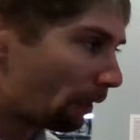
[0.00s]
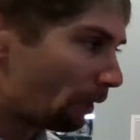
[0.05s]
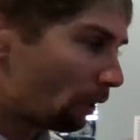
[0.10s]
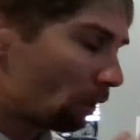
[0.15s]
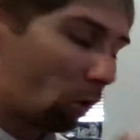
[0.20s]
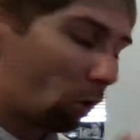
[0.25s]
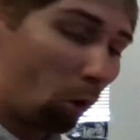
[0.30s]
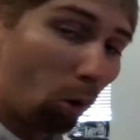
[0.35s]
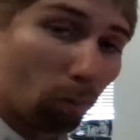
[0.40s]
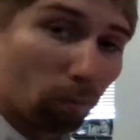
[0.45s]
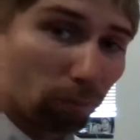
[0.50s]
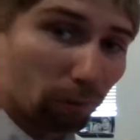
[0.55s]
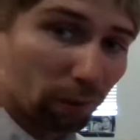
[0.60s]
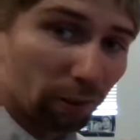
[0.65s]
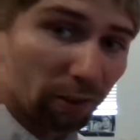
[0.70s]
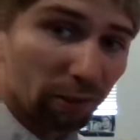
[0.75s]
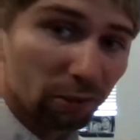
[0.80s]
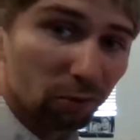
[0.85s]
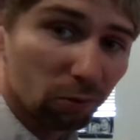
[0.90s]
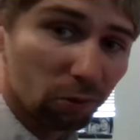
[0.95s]
Hopefully
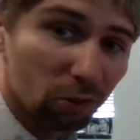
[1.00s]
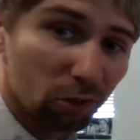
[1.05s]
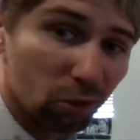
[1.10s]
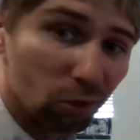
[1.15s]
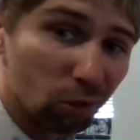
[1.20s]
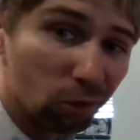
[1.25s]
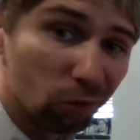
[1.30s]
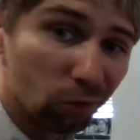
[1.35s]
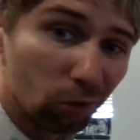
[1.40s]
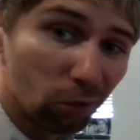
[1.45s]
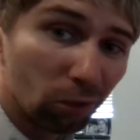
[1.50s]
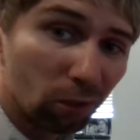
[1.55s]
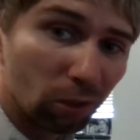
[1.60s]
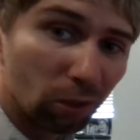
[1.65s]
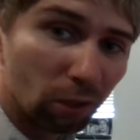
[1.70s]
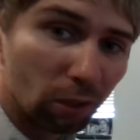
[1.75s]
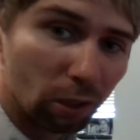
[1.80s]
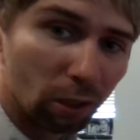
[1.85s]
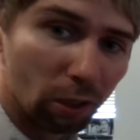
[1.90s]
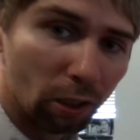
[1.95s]
this was useful,
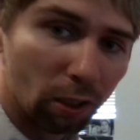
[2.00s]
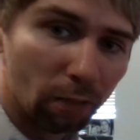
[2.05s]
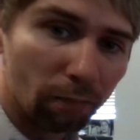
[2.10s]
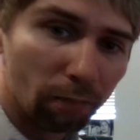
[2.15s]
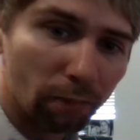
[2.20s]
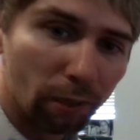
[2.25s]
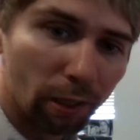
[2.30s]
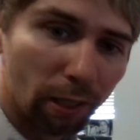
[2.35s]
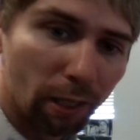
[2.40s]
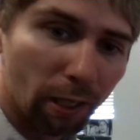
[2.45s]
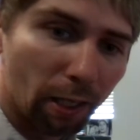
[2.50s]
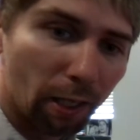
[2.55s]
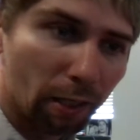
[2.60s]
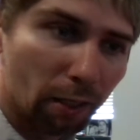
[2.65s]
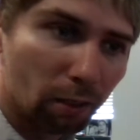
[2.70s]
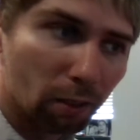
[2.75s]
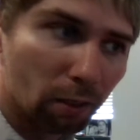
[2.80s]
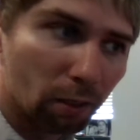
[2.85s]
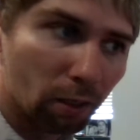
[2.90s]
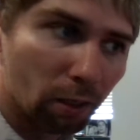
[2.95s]

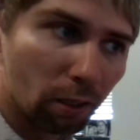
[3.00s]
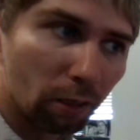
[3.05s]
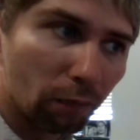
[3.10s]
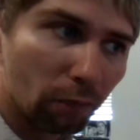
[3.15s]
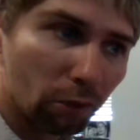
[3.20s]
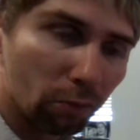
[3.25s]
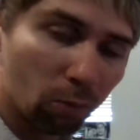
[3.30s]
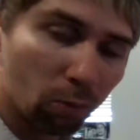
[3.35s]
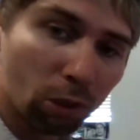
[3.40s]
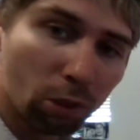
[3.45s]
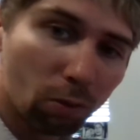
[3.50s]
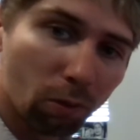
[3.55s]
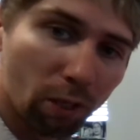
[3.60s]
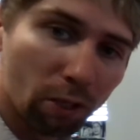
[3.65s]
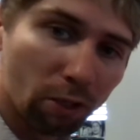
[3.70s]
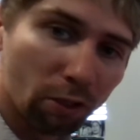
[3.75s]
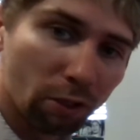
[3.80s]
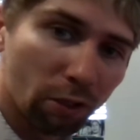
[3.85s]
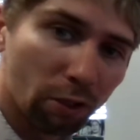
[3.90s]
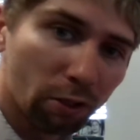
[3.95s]
and if there's more
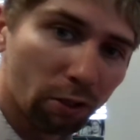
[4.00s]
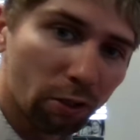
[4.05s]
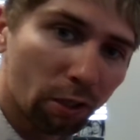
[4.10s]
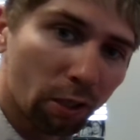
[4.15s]
questions,